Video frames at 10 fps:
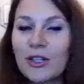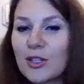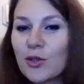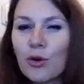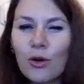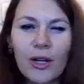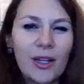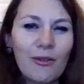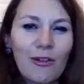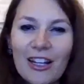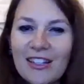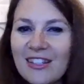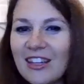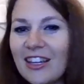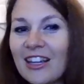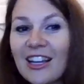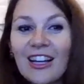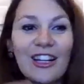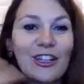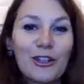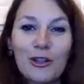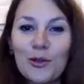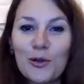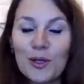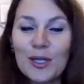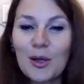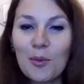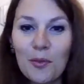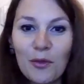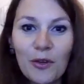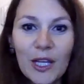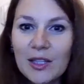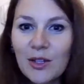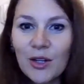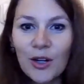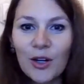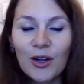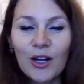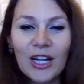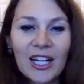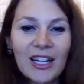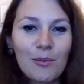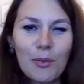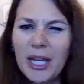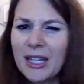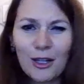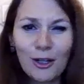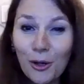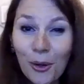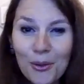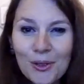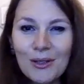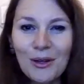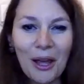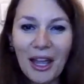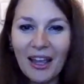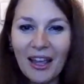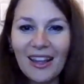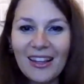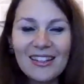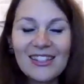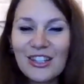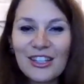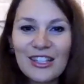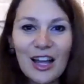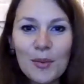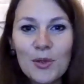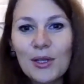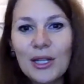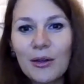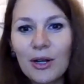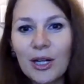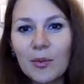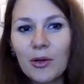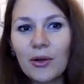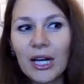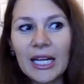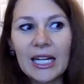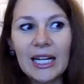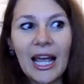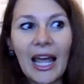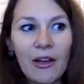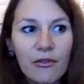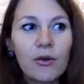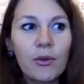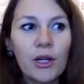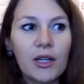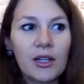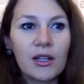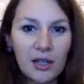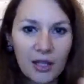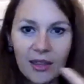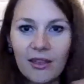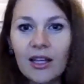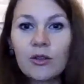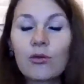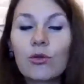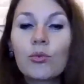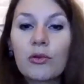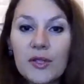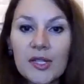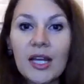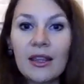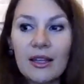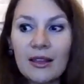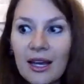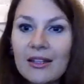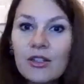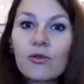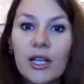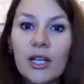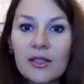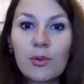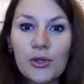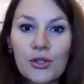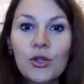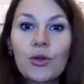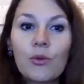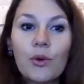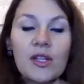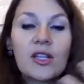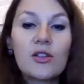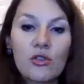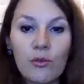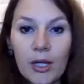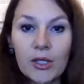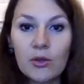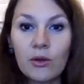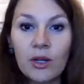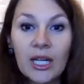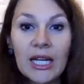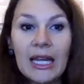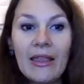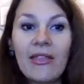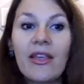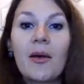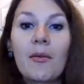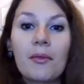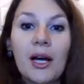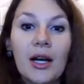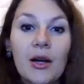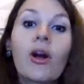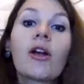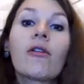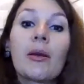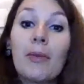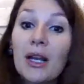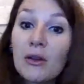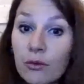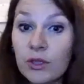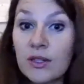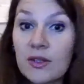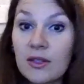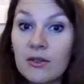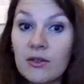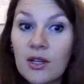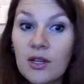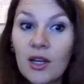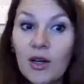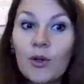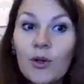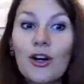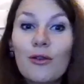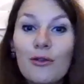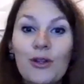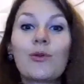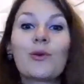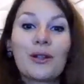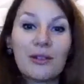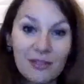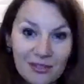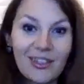it's drawing, writing, doing some theater or making clothes, it's just absolutely incredible. And everyone in that group will say that creative pursuit was instrumental in them acquiring mindfulness skills, which often will